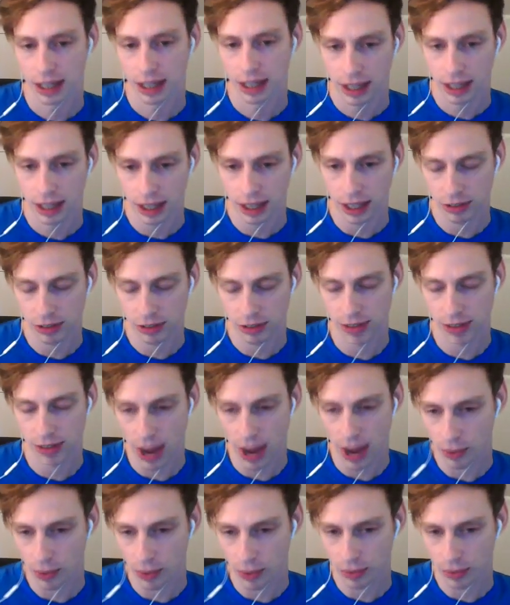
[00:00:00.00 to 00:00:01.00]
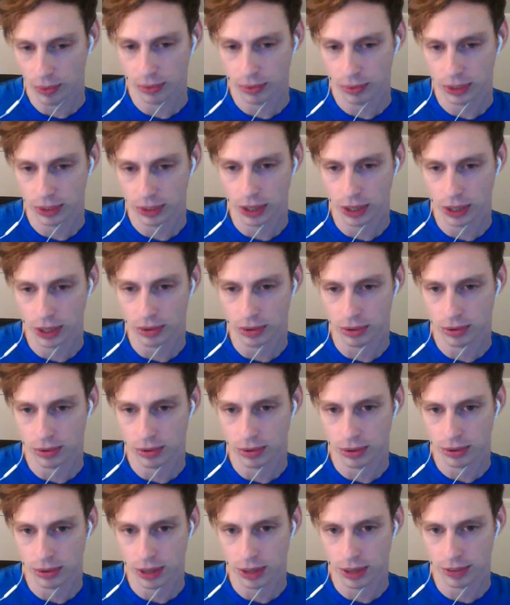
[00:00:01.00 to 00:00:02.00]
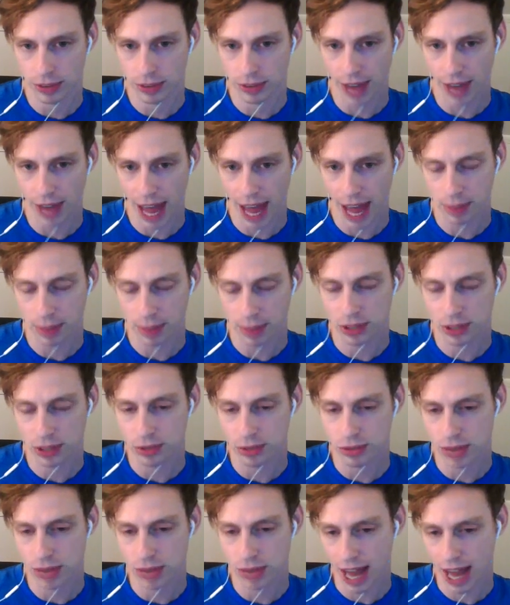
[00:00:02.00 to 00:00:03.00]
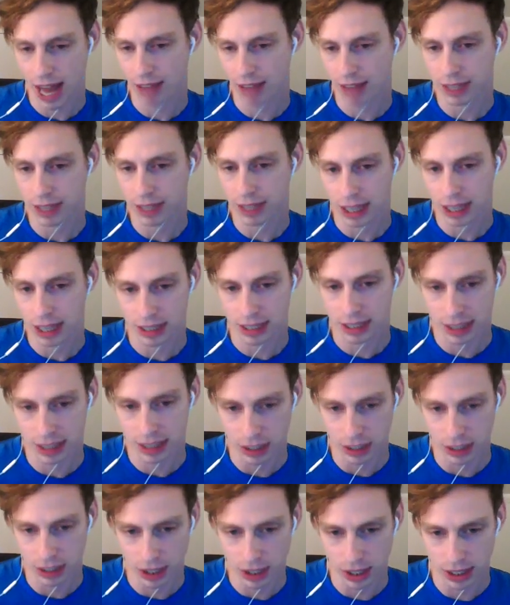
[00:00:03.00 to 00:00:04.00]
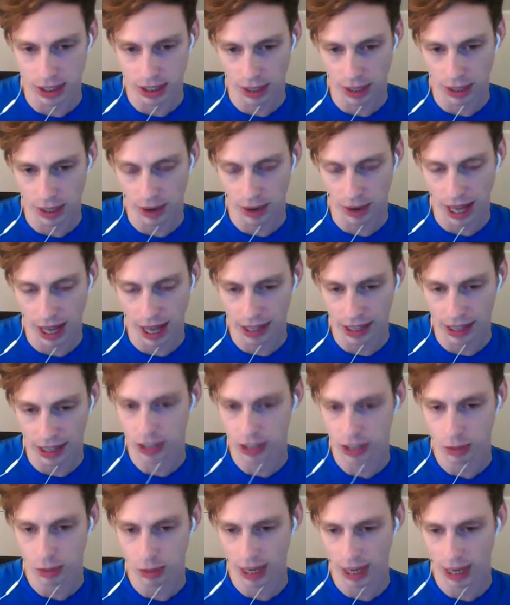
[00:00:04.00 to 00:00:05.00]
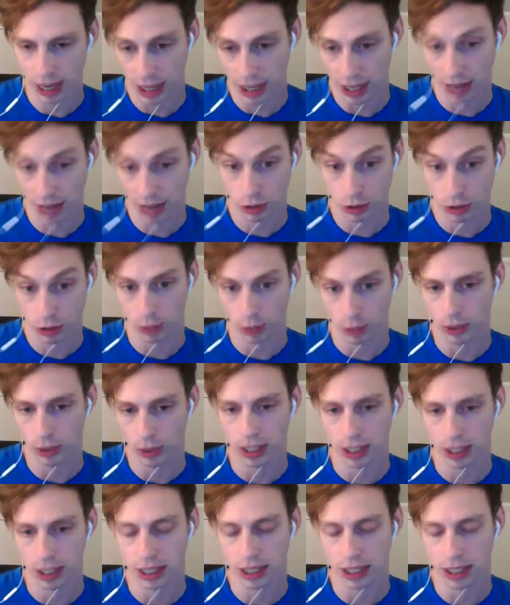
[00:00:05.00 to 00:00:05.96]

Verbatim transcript: If that, you know, if it happened to not have any SSH keys that were added, then you might have trouble getting